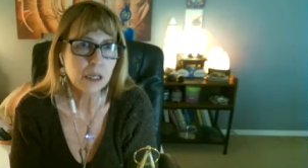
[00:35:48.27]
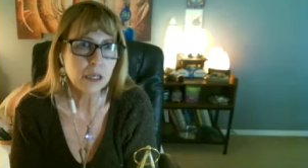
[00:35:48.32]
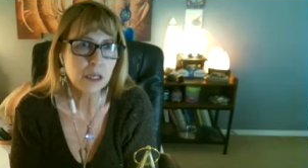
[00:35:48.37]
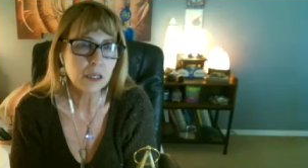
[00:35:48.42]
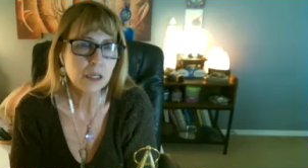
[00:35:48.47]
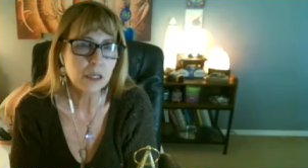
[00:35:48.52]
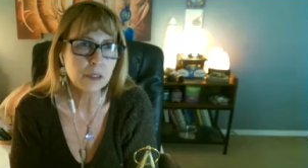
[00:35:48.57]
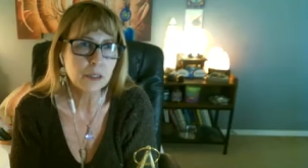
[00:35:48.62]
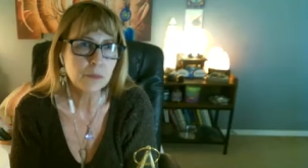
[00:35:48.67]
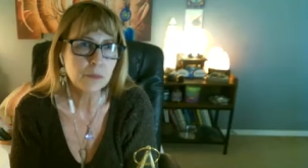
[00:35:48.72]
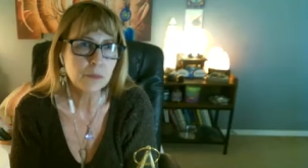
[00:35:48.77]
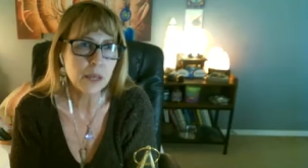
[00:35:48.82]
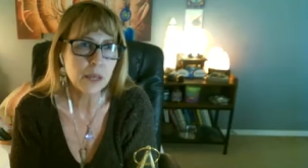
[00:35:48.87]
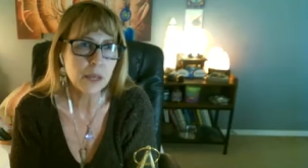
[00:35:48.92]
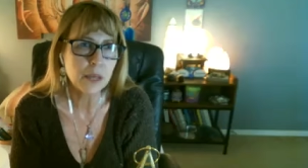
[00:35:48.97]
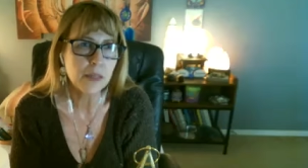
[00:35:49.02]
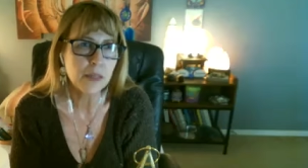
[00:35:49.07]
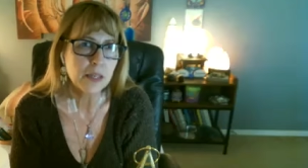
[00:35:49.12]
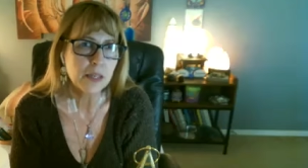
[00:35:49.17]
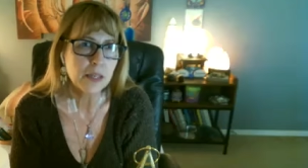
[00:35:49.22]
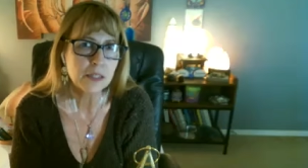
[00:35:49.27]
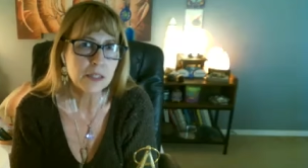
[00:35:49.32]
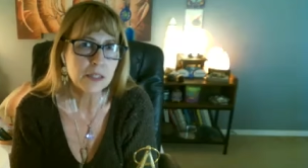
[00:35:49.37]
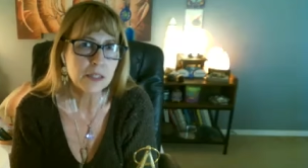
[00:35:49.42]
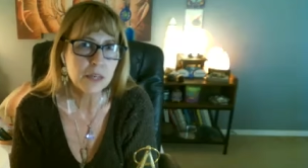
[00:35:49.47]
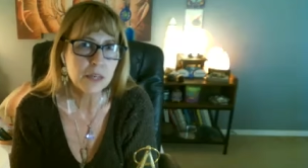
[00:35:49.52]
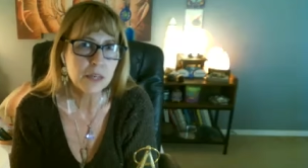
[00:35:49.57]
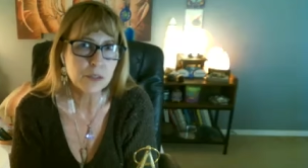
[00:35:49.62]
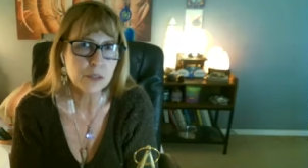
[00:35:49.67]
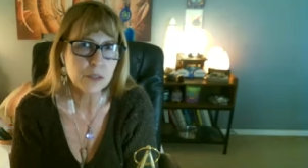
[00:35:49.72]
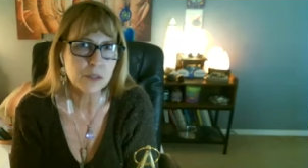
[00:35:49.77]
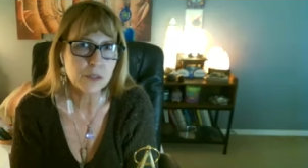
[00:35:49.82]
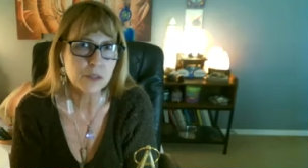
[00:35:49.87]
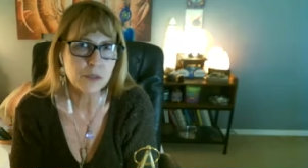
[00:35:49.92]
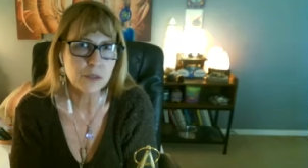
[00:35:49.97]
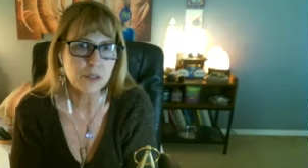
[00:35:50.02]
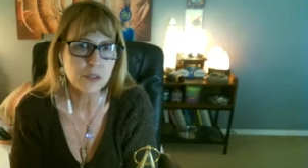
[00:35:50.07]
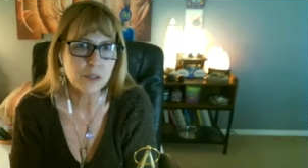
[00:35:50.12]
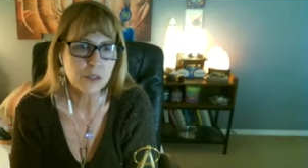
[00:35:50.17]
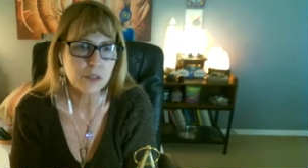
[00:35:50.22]
And that
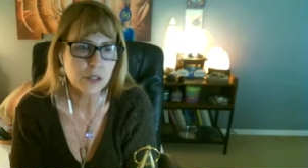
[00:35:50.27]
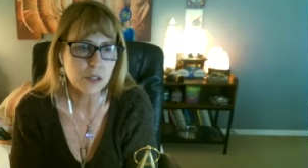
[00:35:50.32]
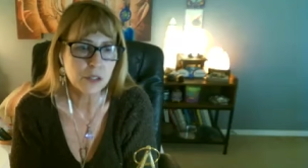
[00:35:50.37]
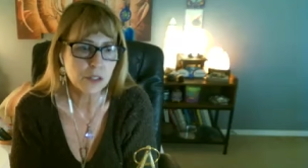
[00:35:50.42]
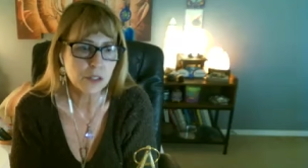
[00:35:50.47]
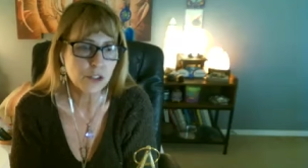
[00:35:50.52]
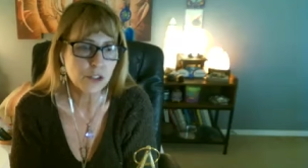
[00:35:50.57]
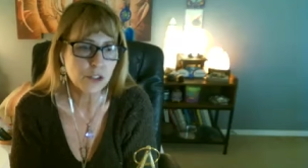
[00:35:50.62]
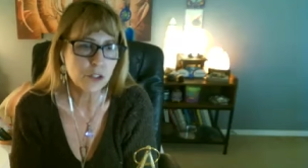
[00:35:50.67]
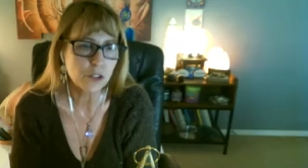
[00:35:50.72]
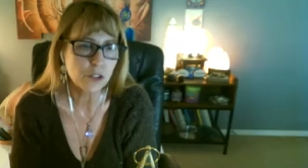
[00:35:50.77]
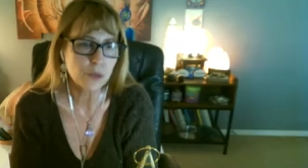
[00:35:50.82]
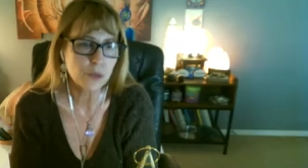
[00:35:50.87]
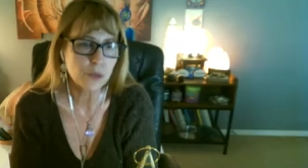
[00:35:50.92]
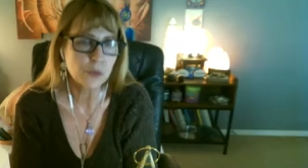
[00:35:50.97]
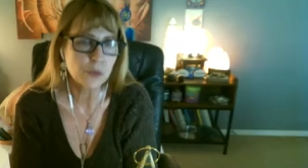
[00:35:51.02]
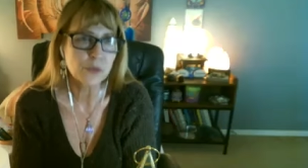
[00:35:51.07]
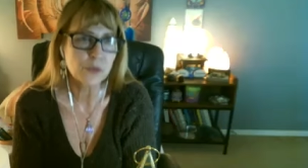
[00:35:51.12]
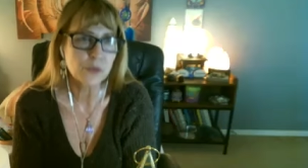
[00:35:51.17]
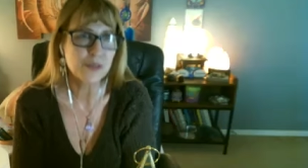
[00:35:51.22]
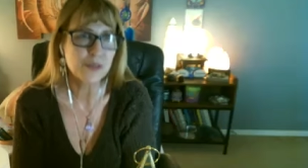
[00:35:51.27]
resource is on there too.